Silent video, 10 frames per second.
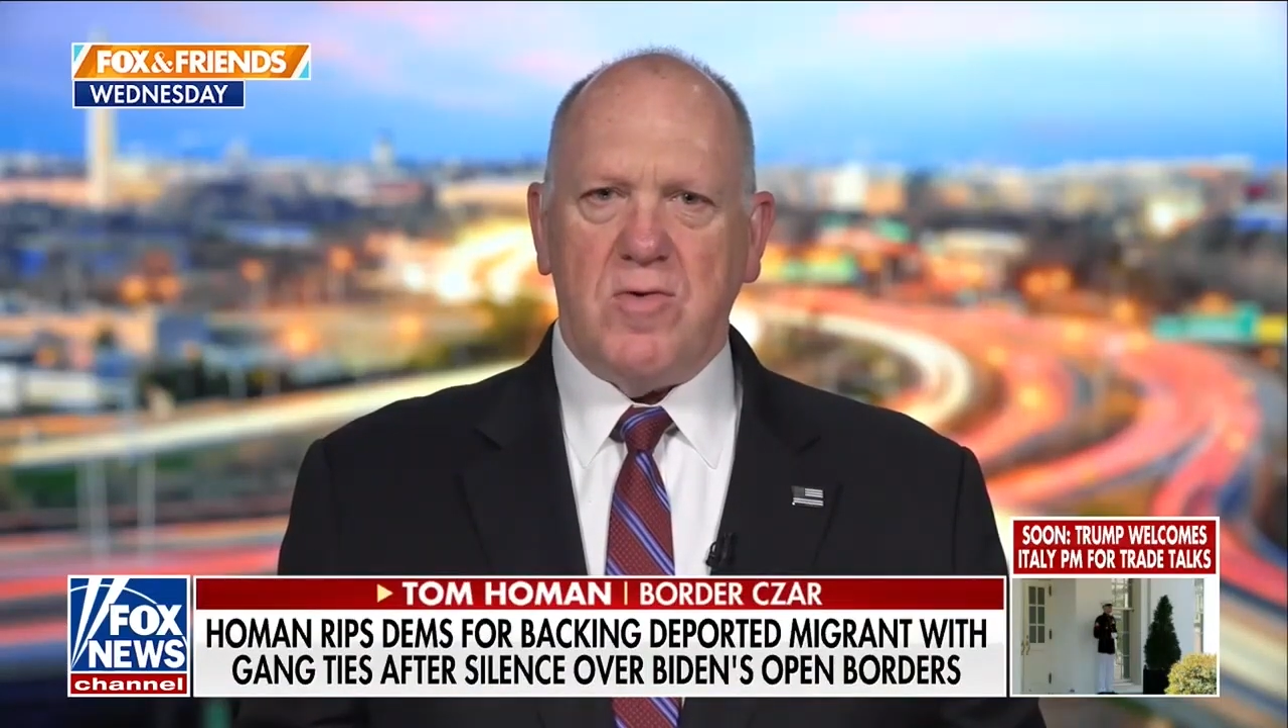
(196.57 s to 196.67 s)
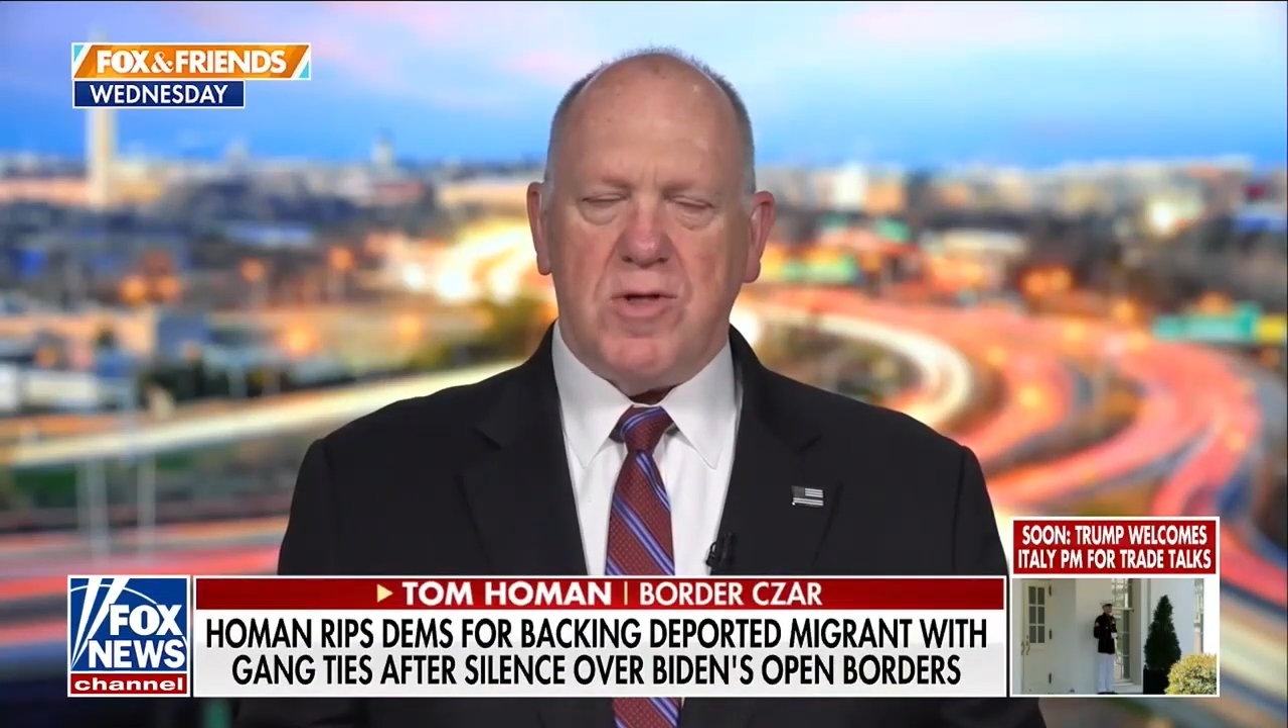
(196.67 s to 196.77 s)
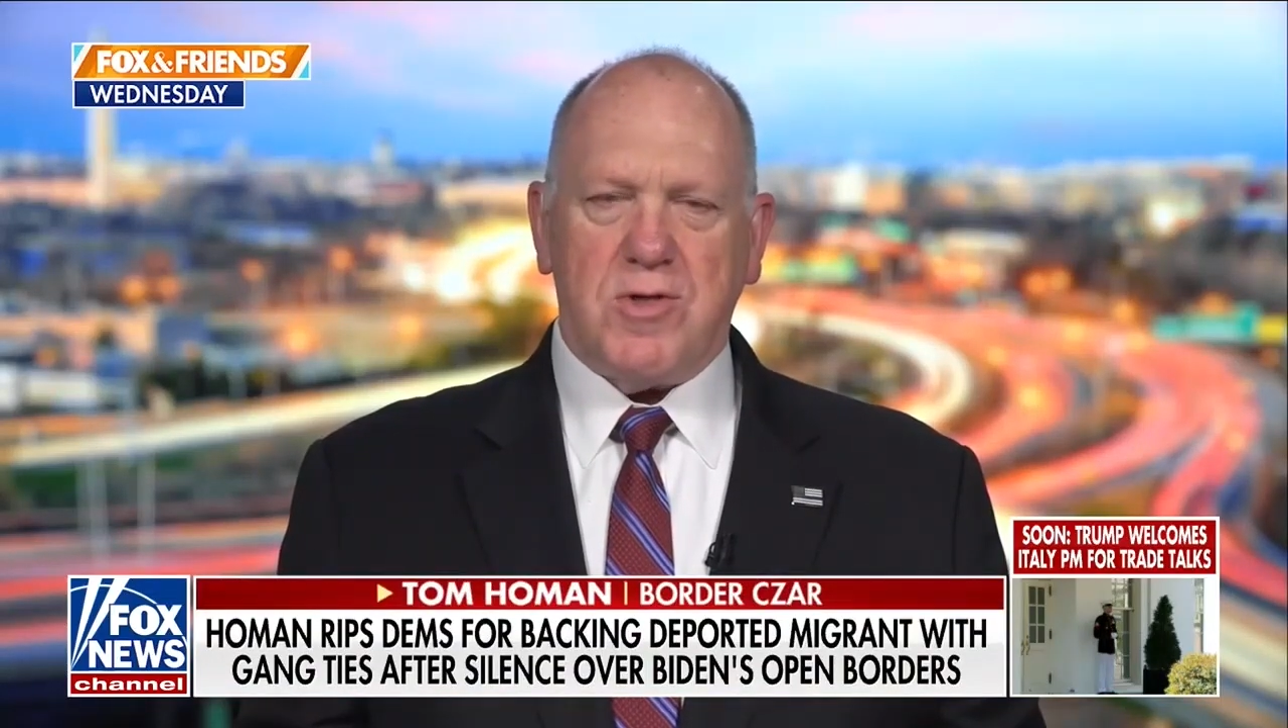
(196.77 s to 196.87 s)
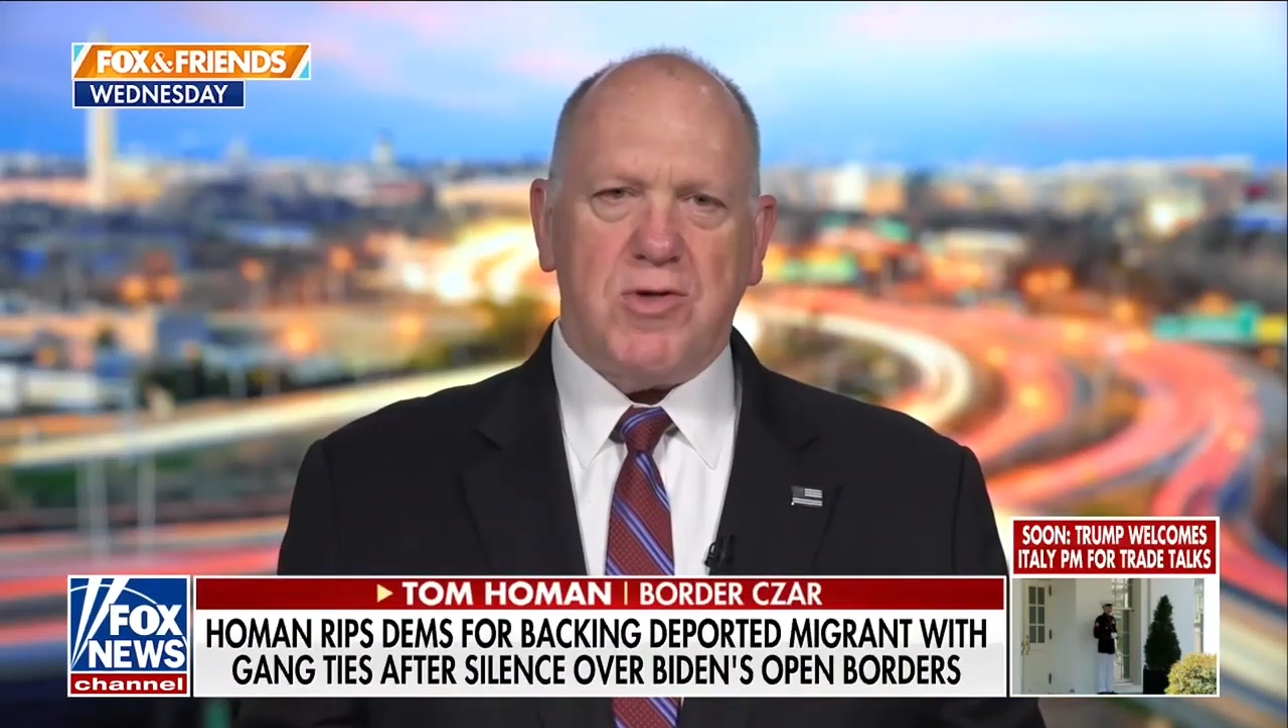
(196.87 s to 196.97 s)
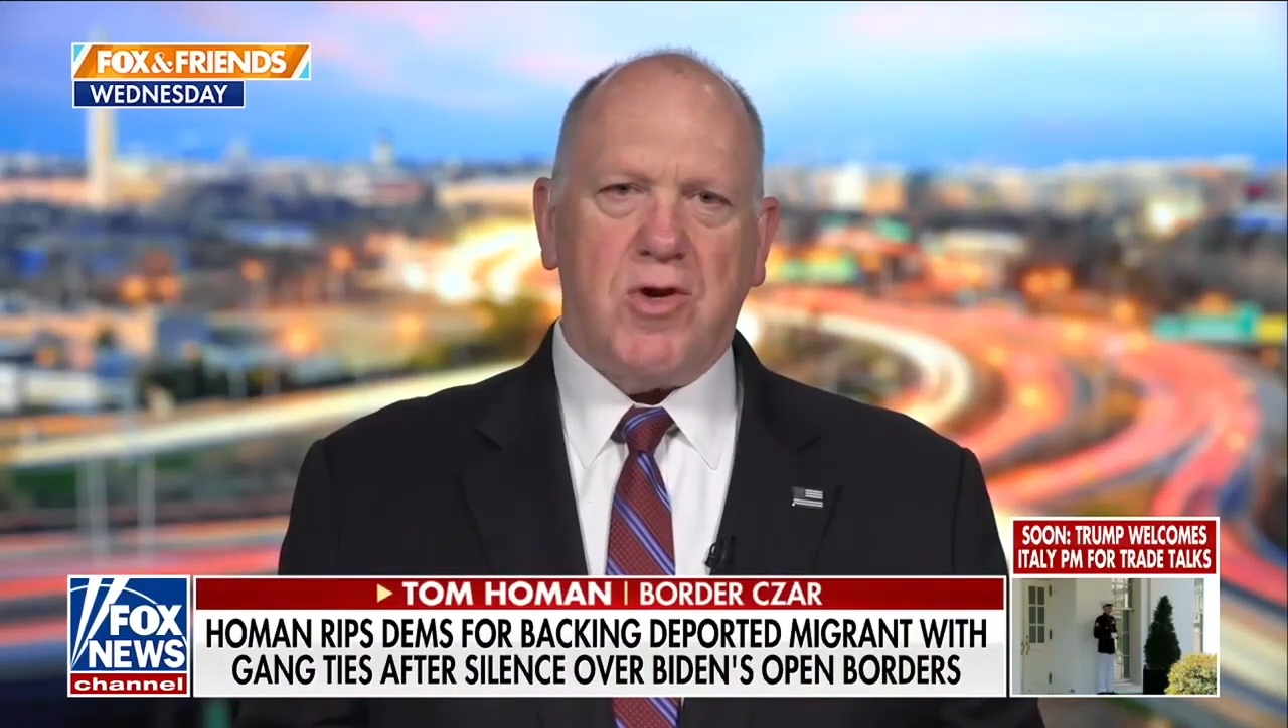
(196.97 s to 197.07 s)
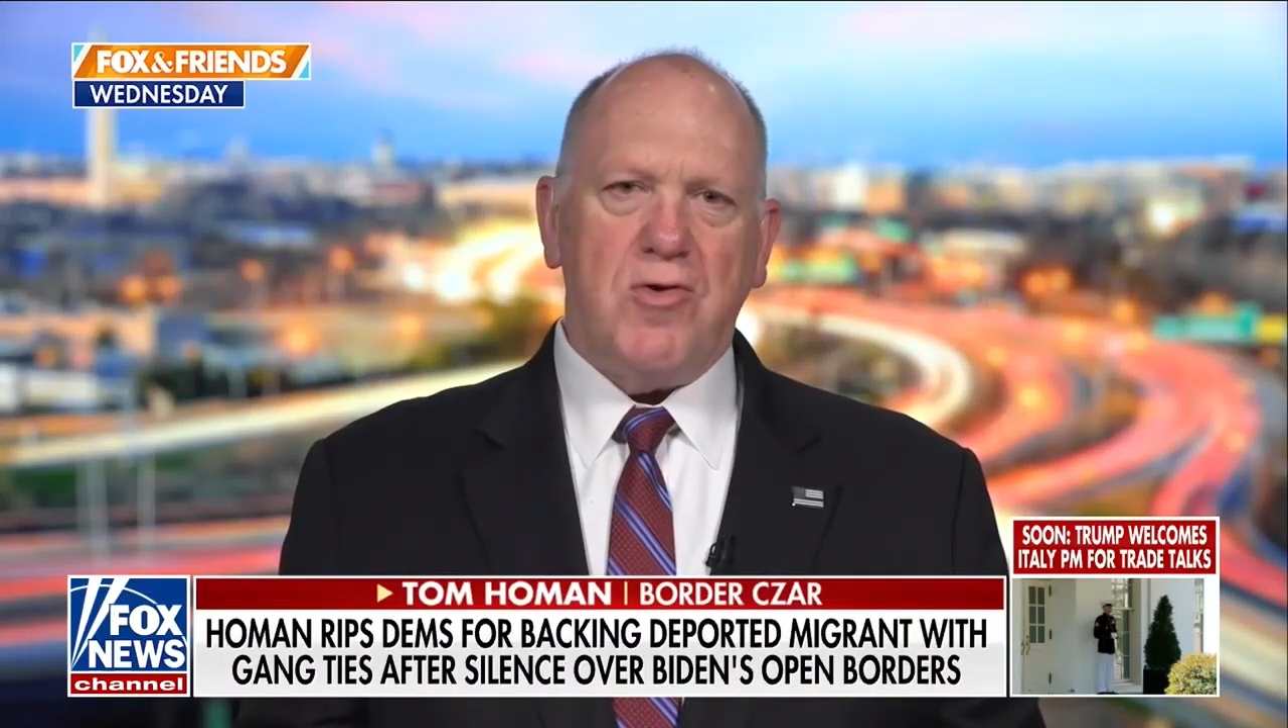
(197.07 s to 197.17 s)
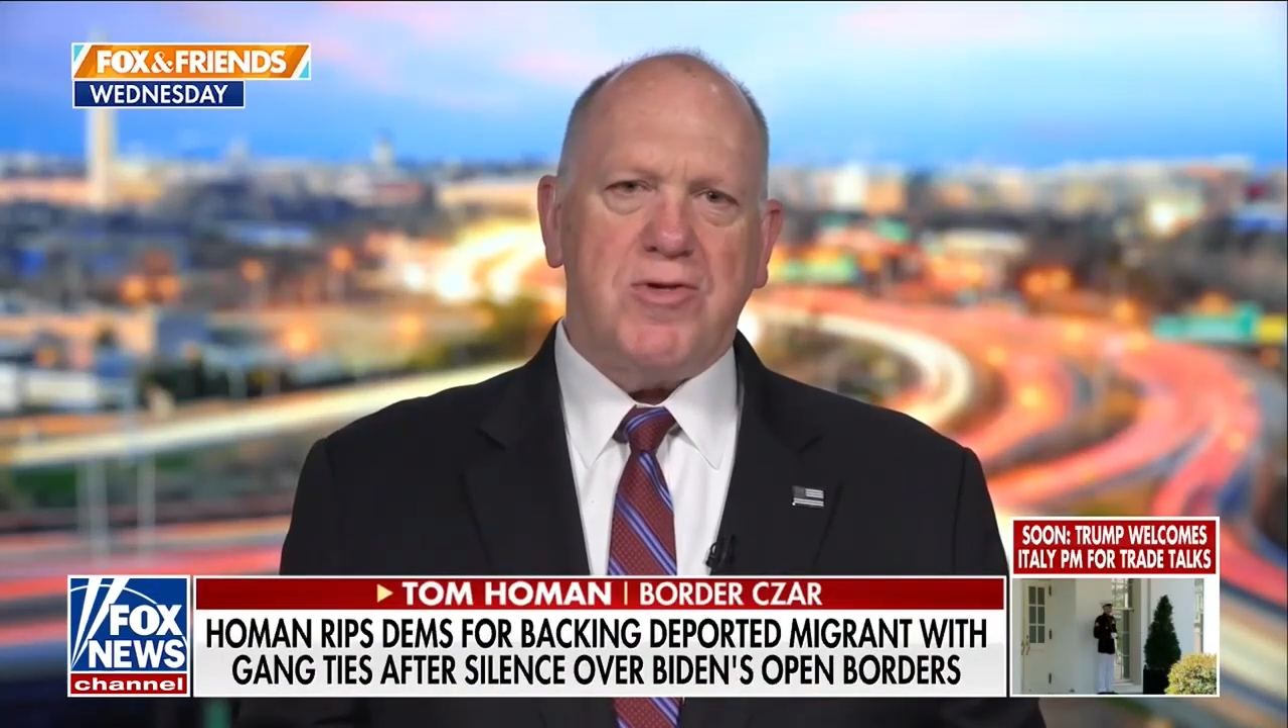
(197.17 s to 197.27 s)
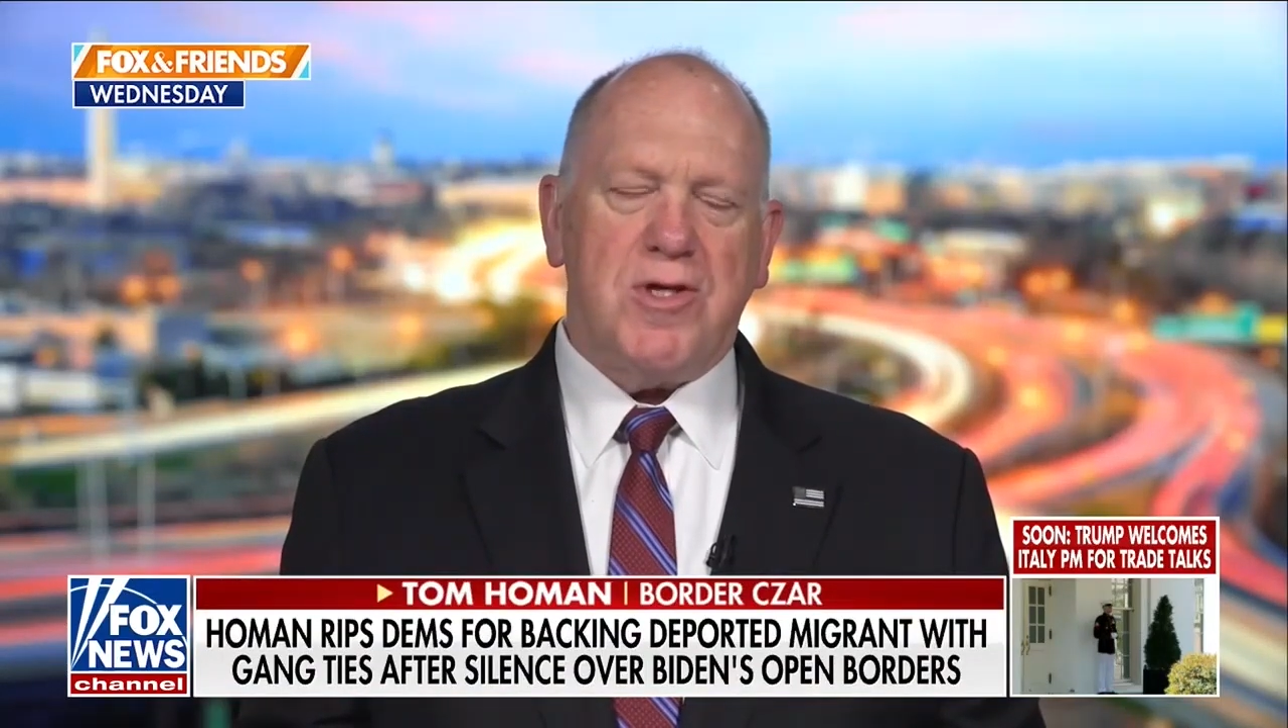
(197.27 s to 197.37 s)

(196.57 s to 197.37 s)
was returned